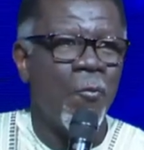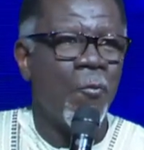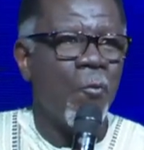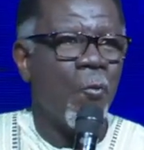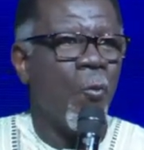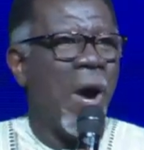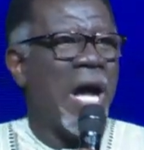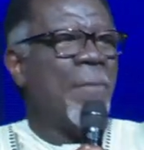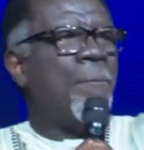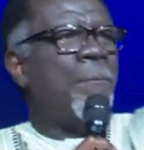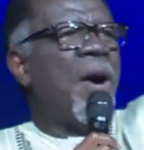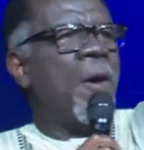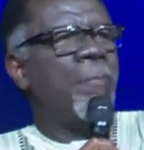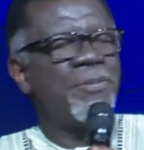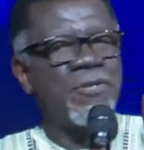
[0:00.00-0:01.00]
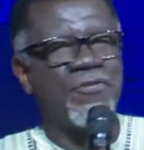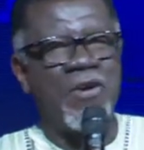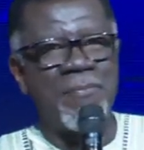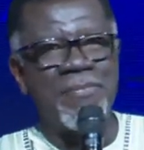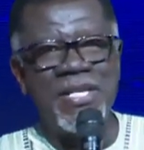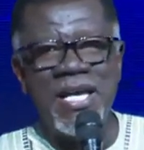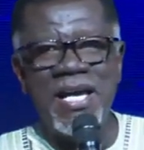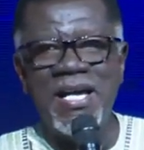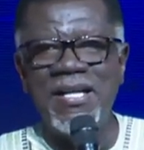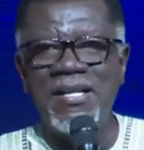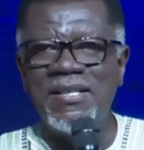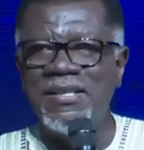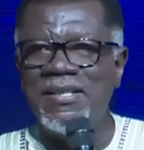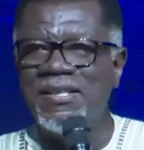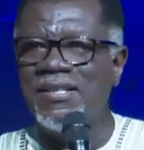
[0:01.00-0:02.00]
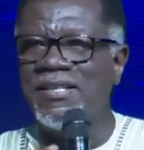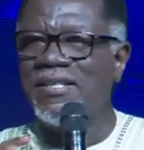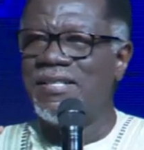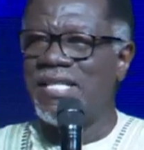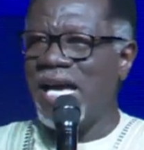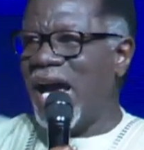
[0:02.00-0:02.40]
One pops from here, the